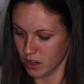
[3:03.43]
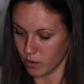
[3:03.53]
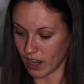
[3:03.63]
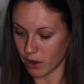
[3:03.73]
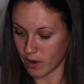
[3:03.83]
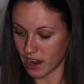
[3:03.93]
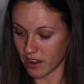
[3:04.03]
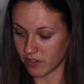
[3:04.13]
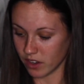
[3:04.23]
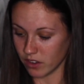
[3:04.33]
Right away
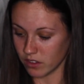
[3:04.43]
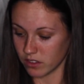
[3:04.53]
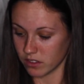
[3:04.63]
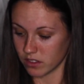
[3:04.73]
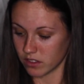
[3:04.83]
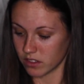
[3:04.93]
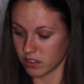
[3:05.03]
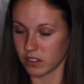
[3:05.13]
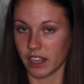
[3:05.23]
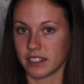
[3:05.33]
I felt
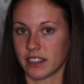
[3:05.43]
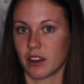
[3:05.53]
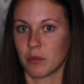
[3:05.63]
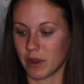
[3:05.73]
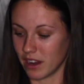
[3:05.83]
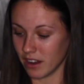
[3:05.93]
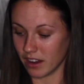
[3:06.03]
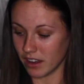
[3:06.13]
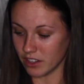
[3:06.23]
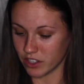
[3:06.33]
let down by
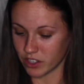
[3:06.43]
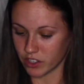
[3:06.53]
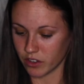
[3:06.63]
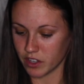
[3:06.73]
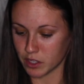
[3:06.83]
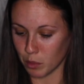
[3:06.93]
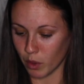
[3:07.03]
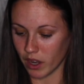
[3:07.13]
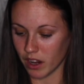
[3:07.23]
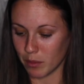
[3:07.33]
God, just so
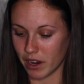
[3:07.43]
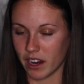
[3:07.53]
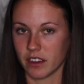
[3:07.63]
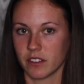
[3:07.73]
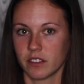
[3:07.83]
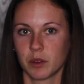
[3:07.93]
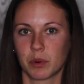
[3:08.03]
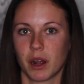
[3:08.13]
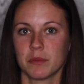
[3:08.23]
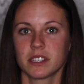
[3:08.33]
disappointed by the
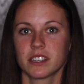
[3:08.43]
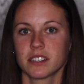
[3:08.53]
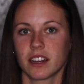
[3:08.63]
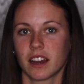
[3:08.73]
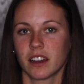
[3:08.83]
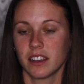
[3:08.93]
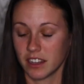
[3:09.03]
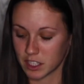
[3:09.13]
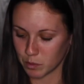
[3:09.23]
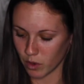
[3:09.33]
promises that
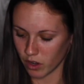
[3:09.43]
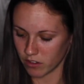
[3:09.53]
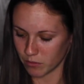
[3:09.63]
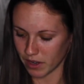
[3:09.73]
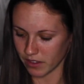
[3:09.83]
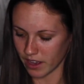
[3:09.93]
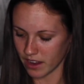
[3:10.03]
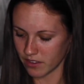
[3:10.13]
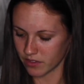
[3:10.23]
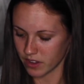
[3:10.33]
He had spoken over my
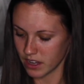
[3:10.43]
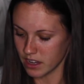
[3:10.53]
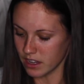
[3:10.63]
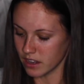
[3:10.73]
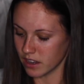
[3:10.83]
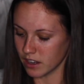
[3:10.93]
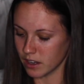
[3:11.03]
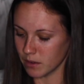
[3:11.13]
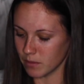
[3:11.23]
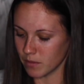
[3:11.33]
life,
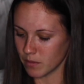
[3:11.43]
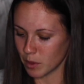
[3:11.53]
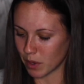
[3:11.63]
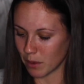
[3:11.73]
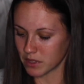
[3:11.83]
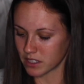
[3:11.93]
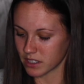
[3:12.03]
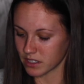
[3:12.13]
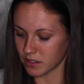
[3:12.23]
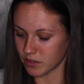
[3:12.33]
the
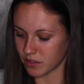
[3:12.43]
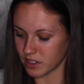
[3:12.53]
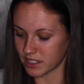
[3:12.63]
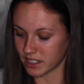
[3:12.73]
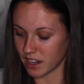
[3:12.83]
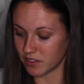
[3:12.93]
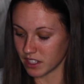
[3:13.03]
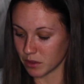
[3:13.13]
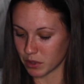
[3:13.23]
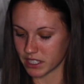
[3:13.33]
promises of
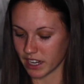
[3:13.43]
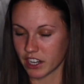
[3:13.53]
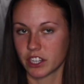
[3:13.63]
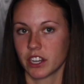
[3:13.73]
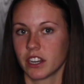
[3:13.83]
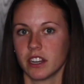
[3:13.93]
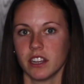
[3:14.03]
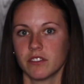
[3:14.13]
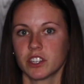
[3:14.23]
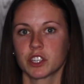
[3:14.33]
safety and protection, and
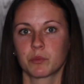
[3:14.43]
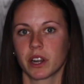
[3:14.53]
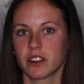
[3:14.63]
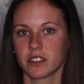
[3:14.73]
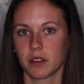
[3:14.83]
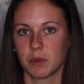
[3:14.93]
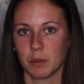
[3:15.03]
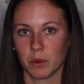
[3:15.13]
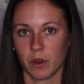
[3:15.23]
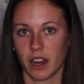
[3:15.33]
even just prayers that
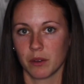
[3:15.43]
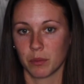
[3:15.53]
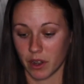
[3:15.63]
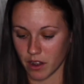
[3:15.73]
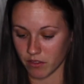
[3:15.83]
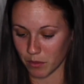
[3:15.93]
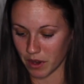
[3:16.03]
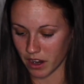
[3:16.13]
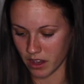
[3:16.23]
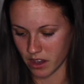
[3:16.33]
people had prayed over
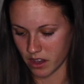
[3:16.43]
me.